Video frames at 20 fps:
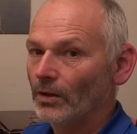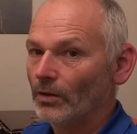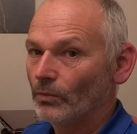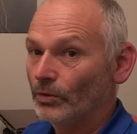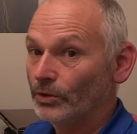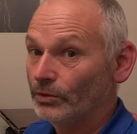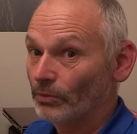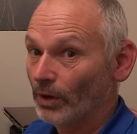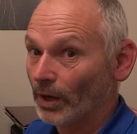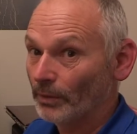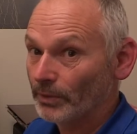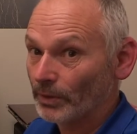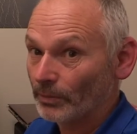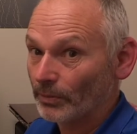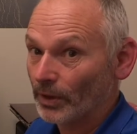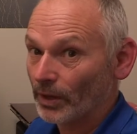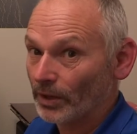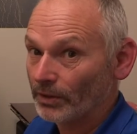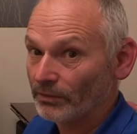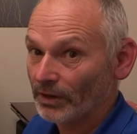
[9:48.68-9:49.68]
When you open a
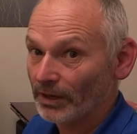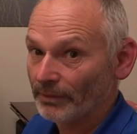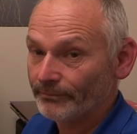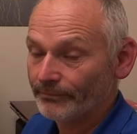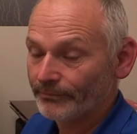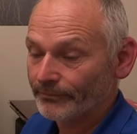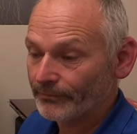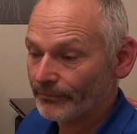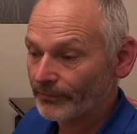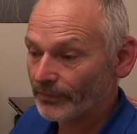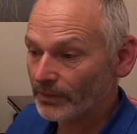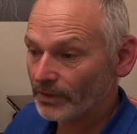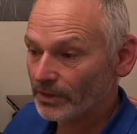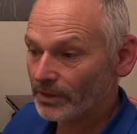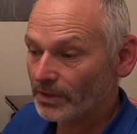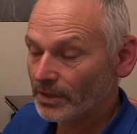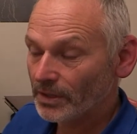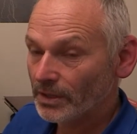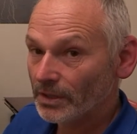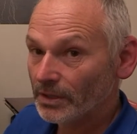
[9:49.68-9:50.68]
program,
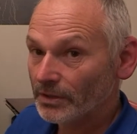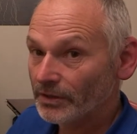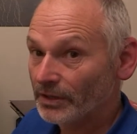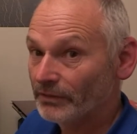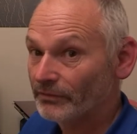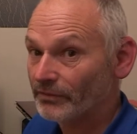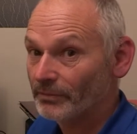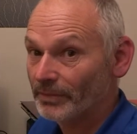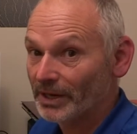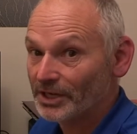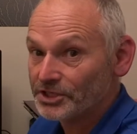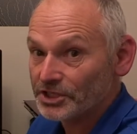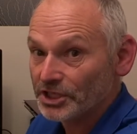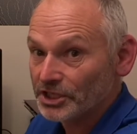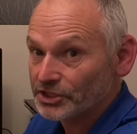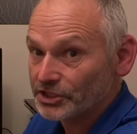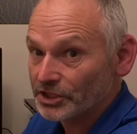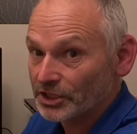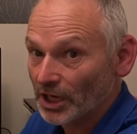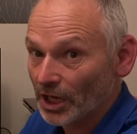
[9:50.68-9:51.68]
the information
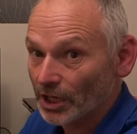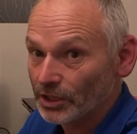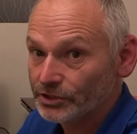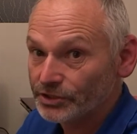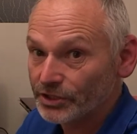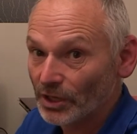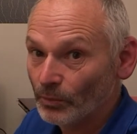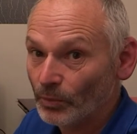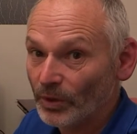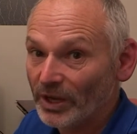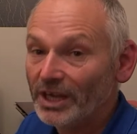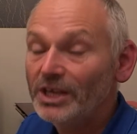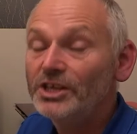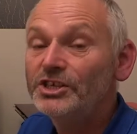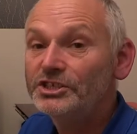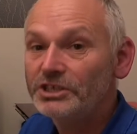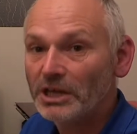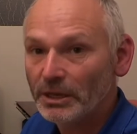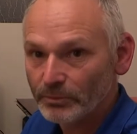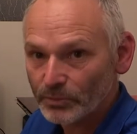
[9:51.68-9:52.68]
has to go somewhere
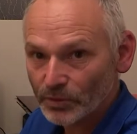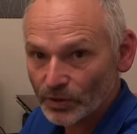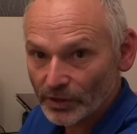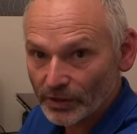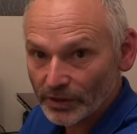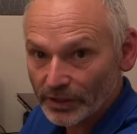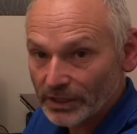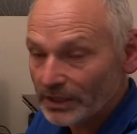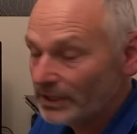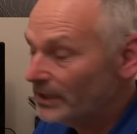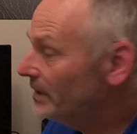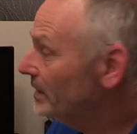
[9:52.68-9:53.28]
temporary.